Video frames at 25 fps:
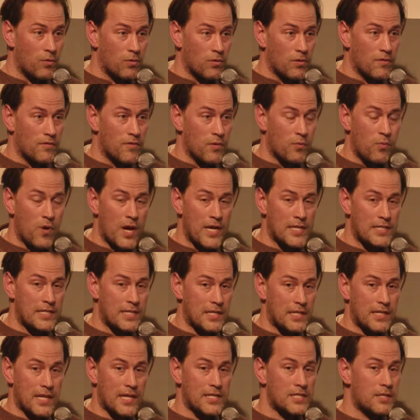all of the waste
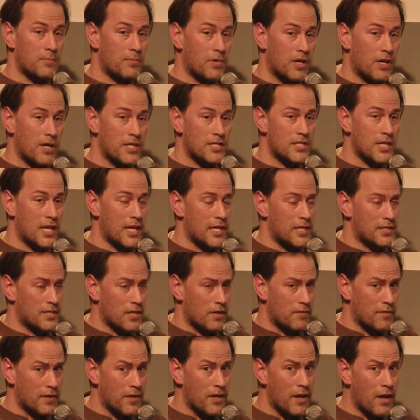in their supply chains
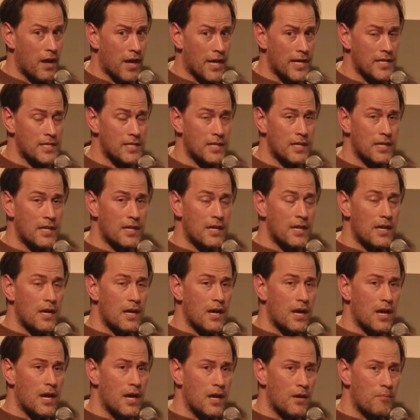overnight.
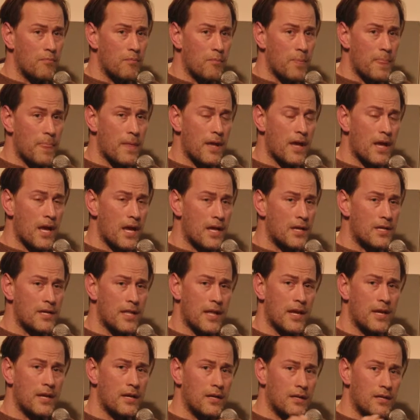Um, and
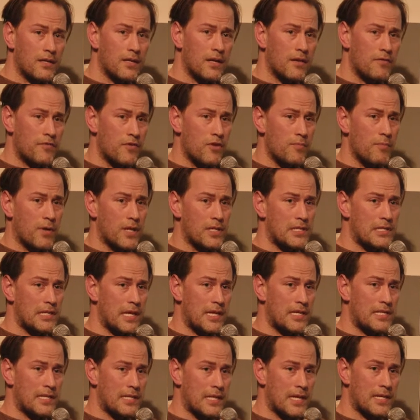then a few months
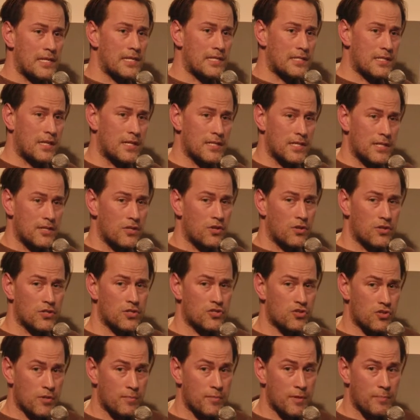later, they decided not to
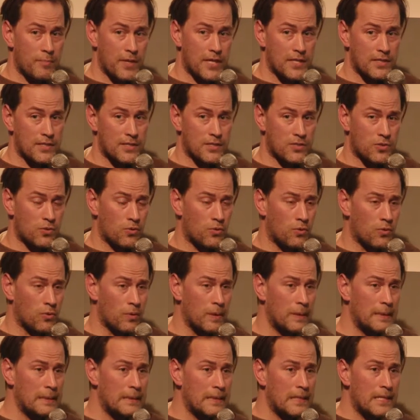trim the beans at all.
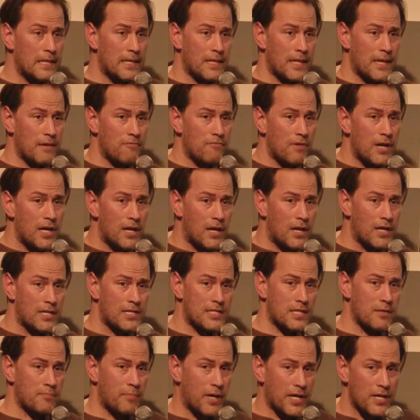They
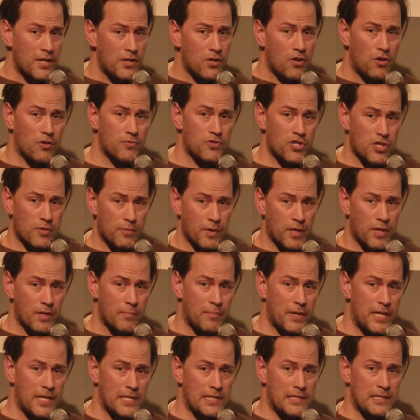realized that by not trimming the
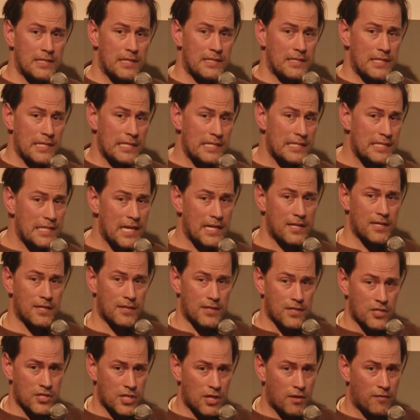beans, this extended
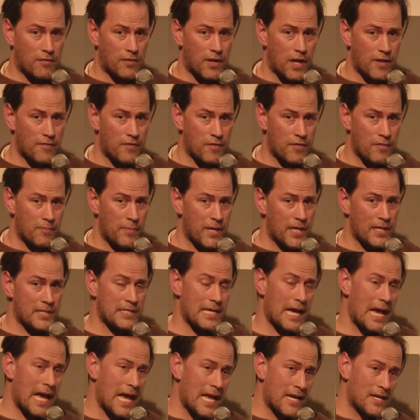the shelf life of the beans,
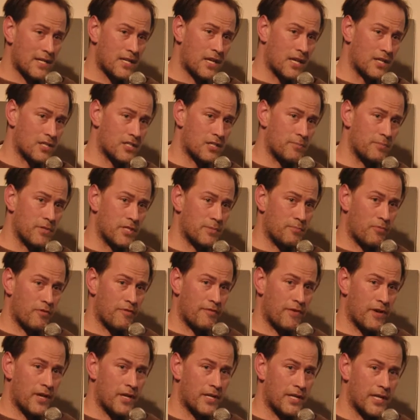and customers
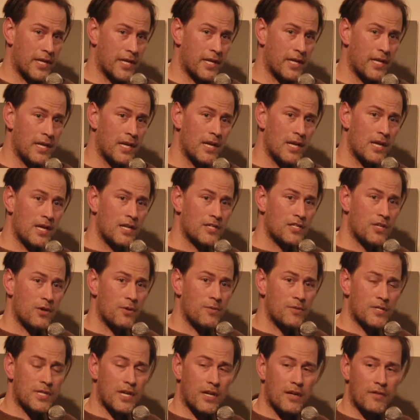preferred it. So it
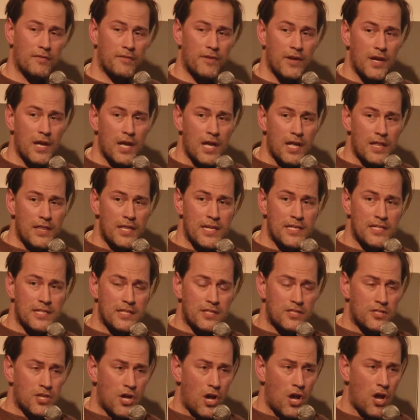was kind of this
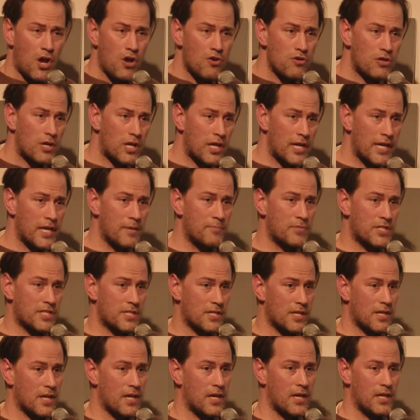totally
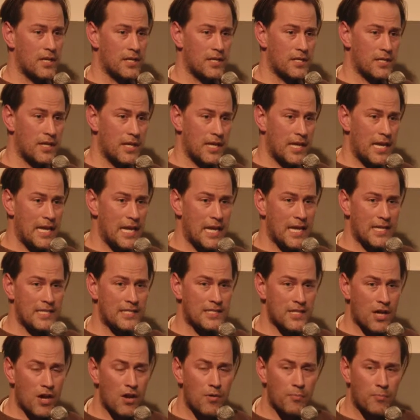absurd
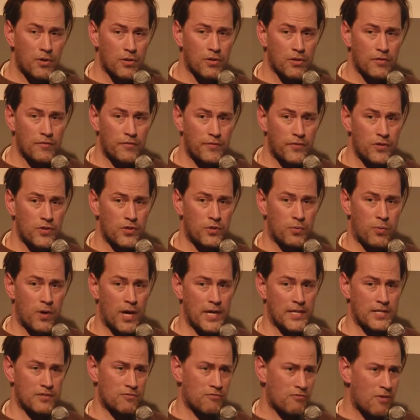example of food
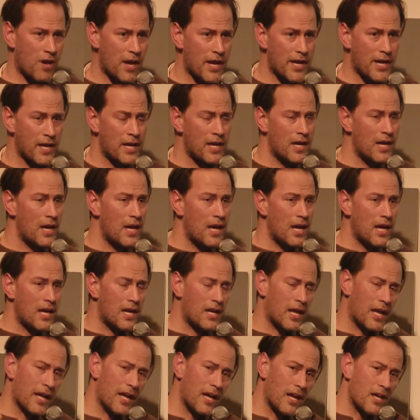waste, right?
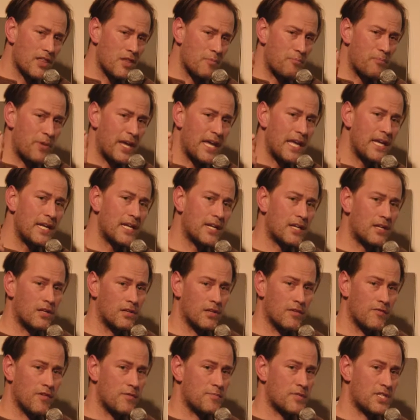Like at the pinnacle
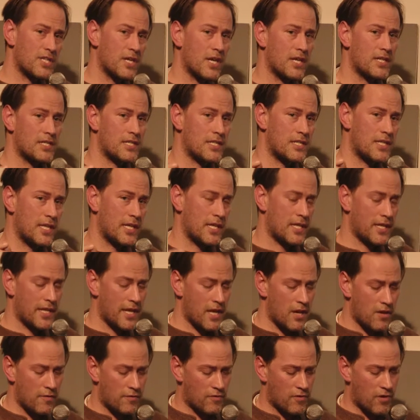of absurdity and
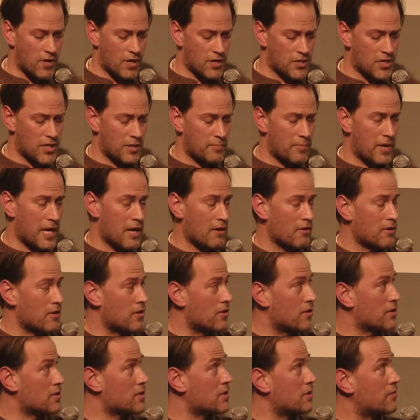the overarching
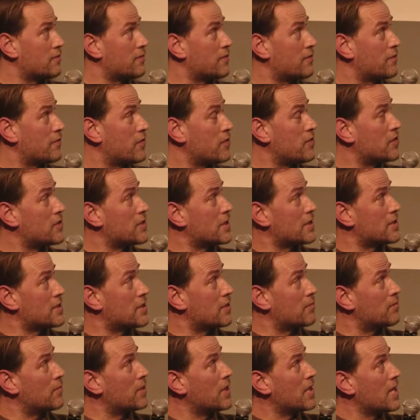paradox of the food
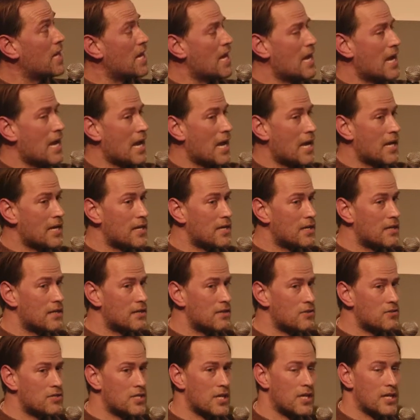system and
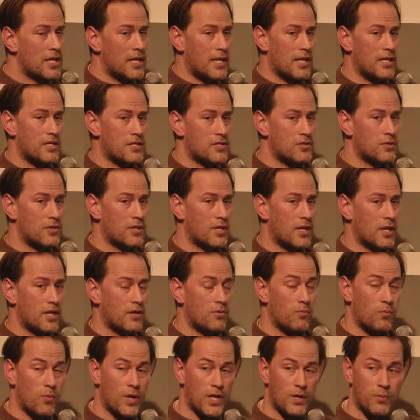you turn it into a kind
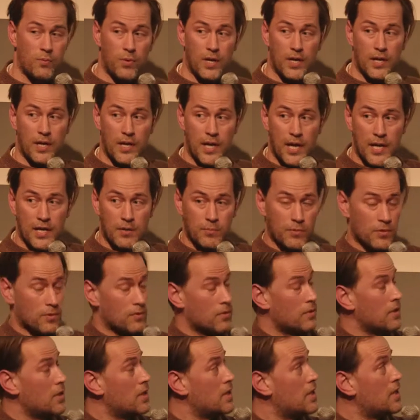of win-win
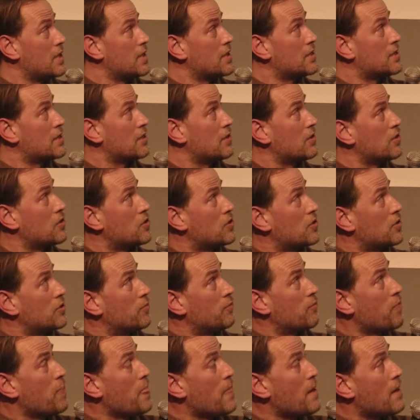edible
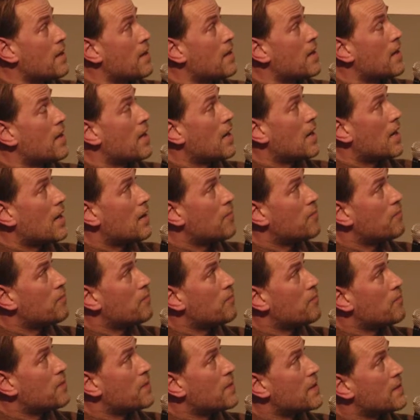solution.
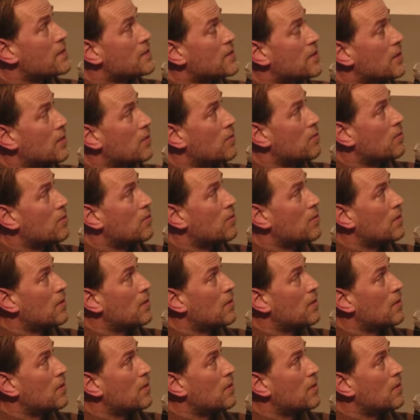Um, so